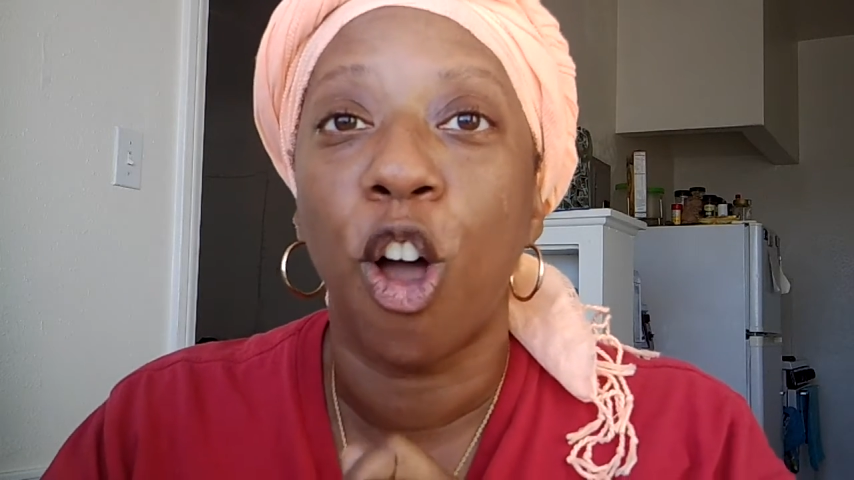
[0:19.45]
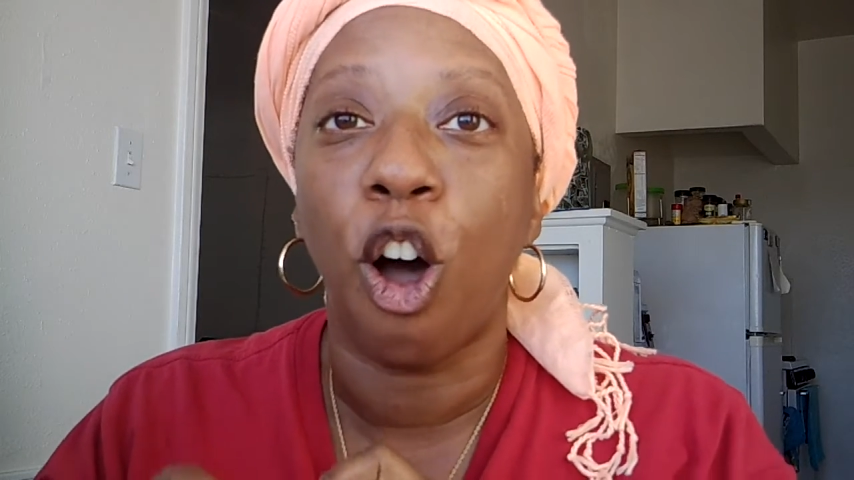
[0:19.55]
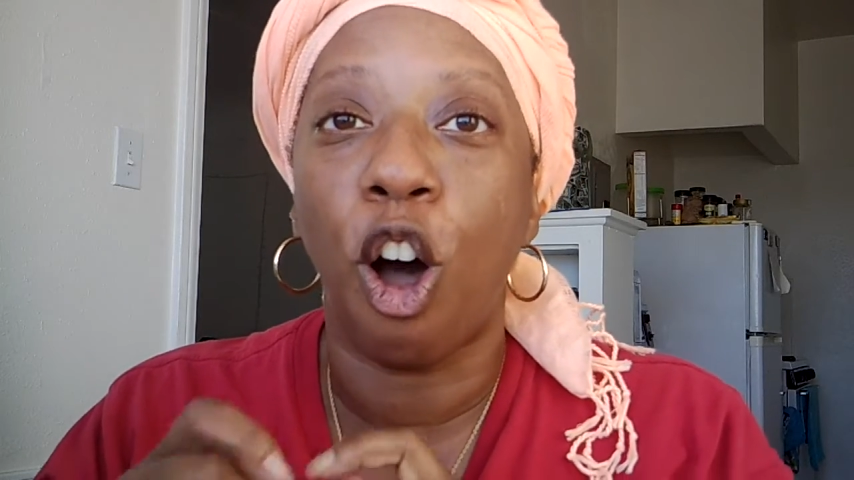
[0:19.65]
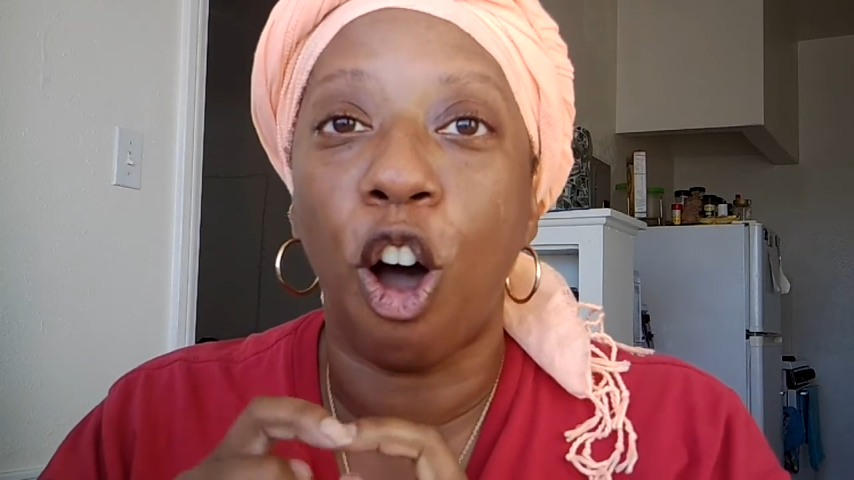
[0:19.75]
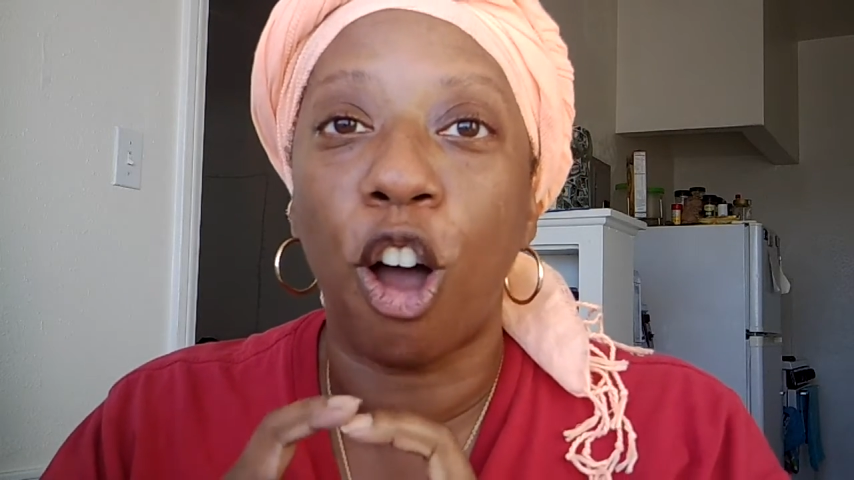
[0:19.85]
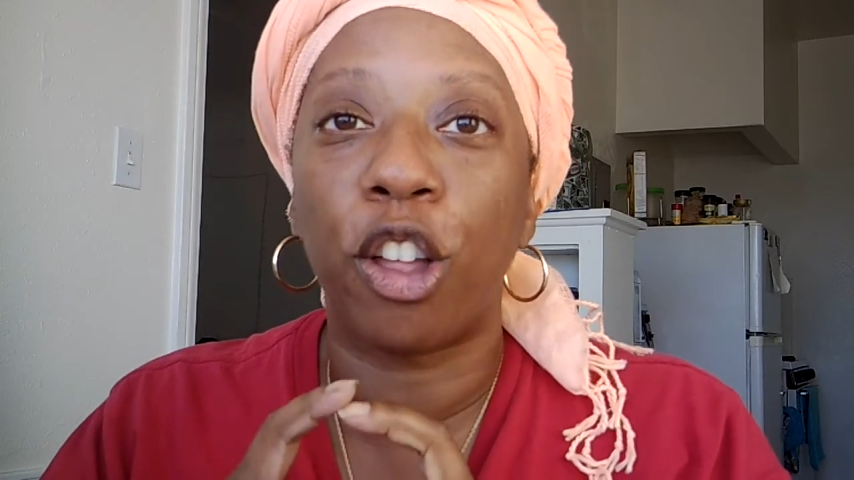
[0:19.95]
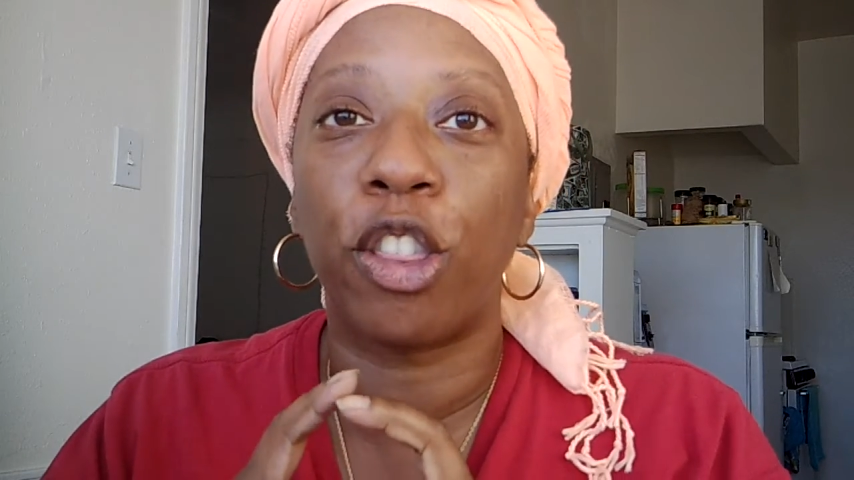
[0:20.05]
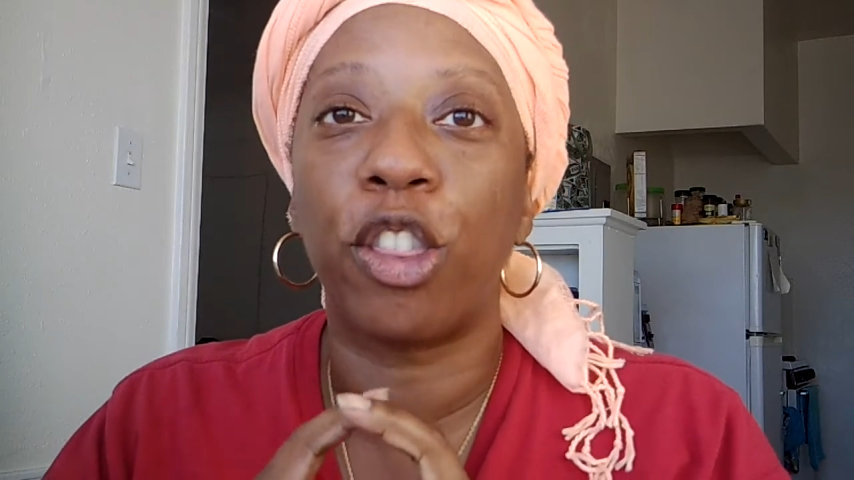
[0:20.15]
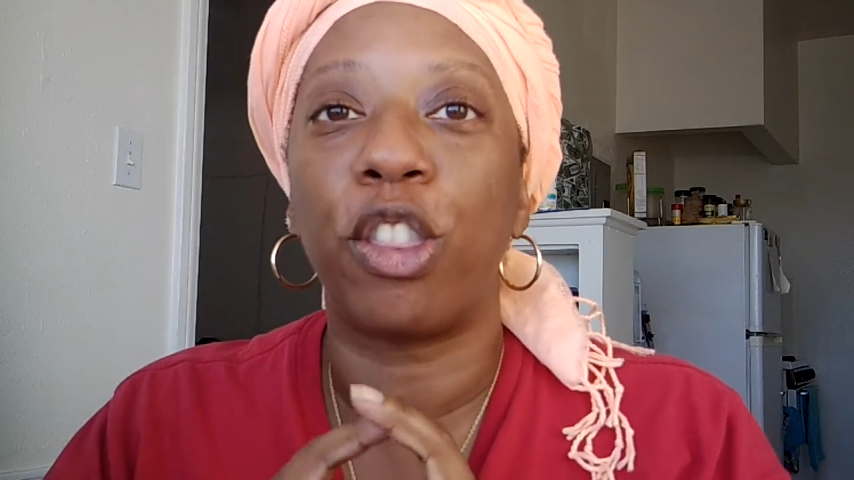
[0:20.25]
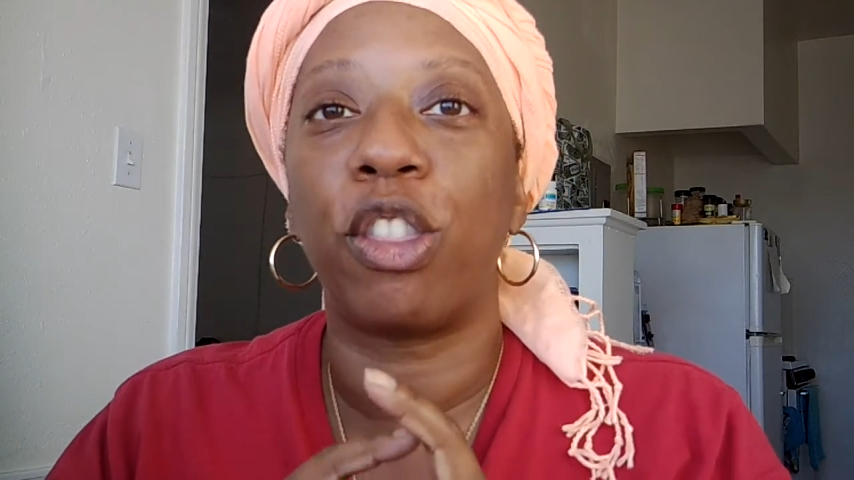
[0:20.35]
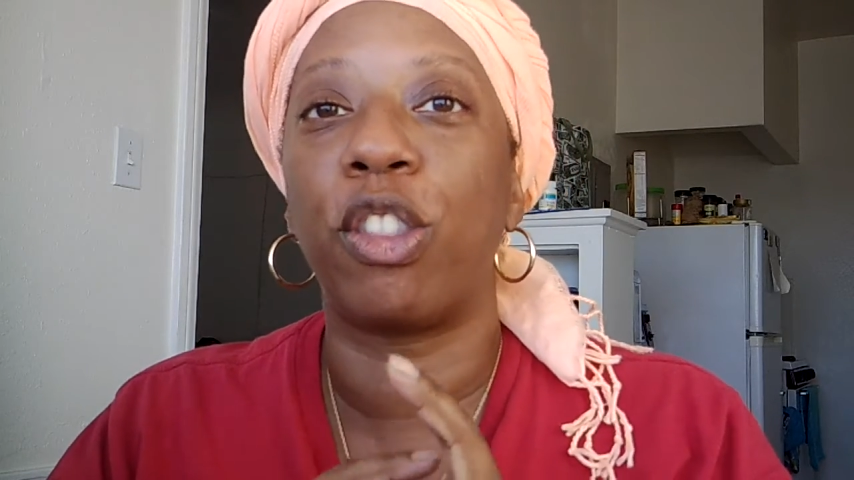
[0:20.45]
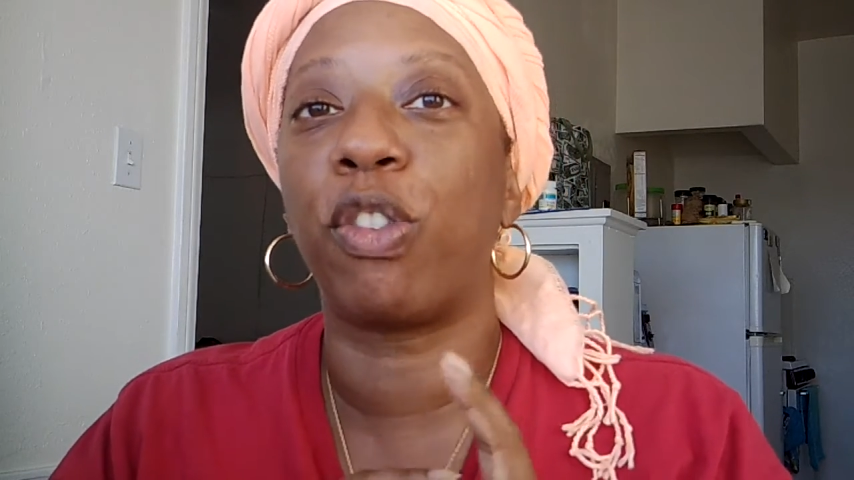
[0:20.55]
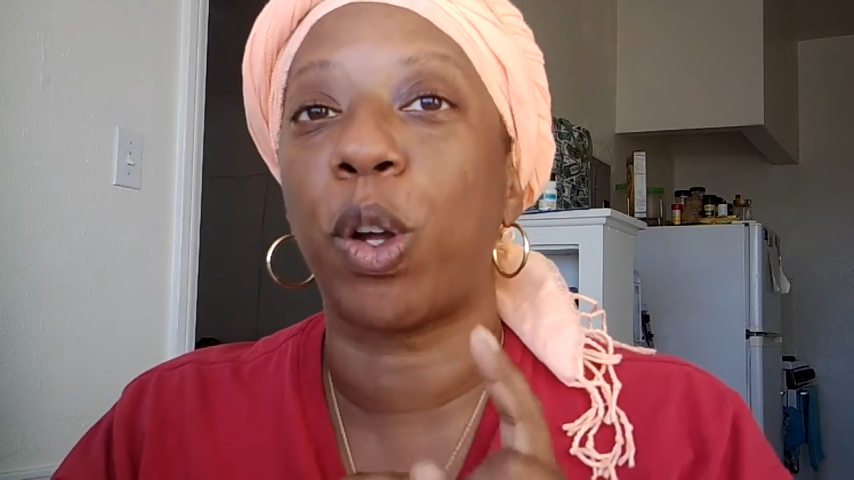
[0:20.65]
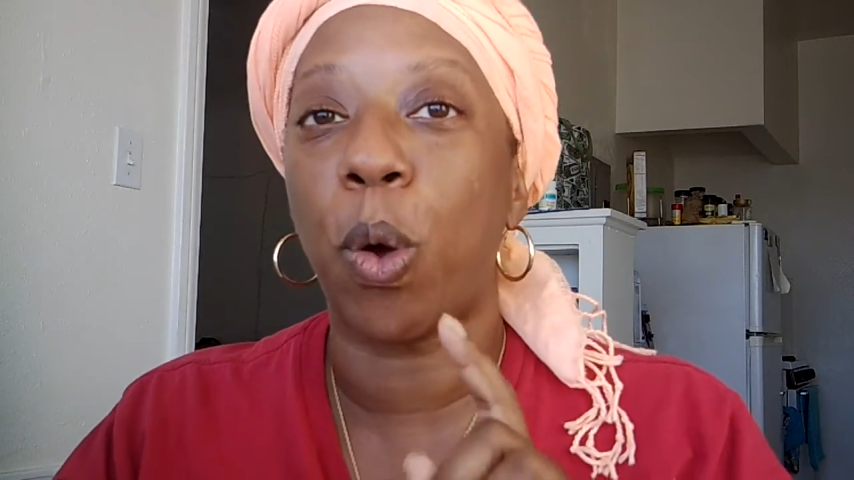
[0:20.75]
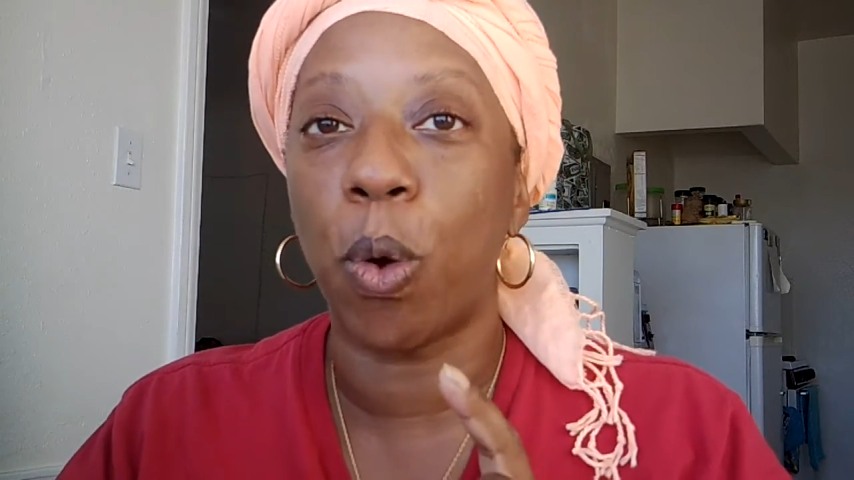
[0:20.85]
on the
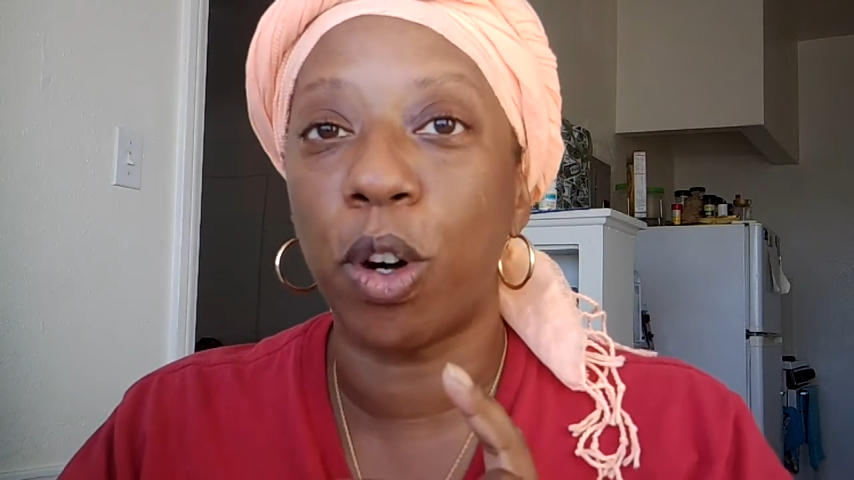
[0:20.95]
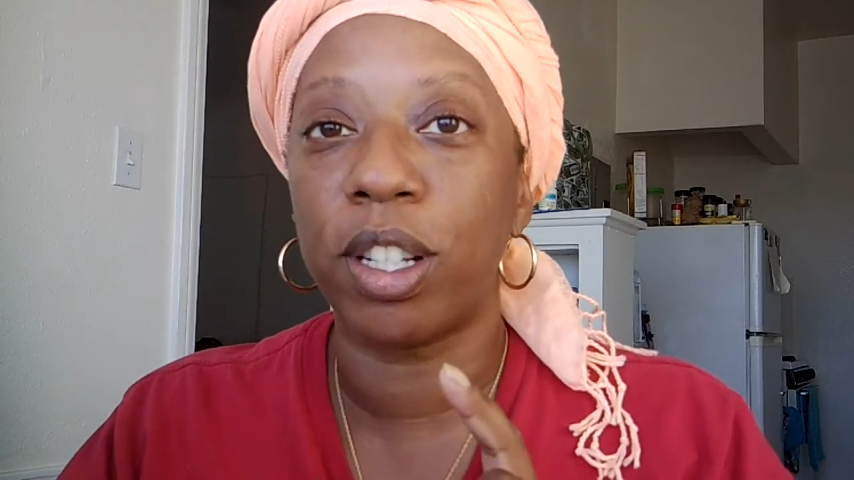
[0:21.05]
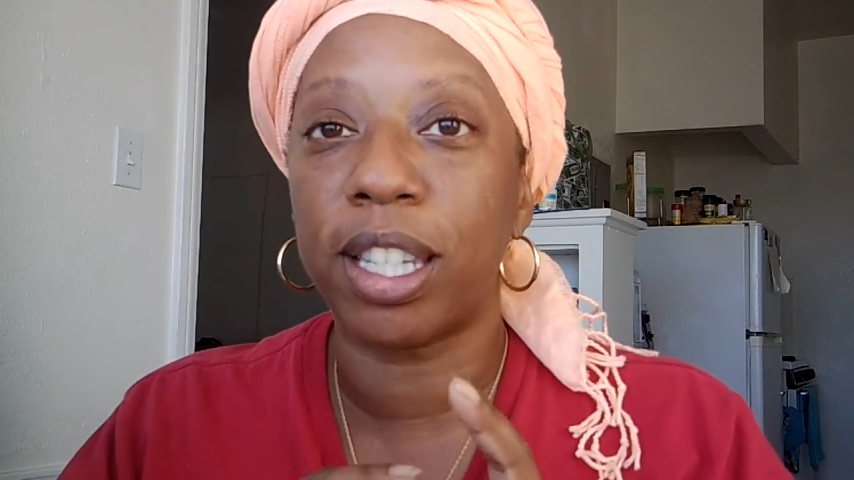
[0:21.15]
record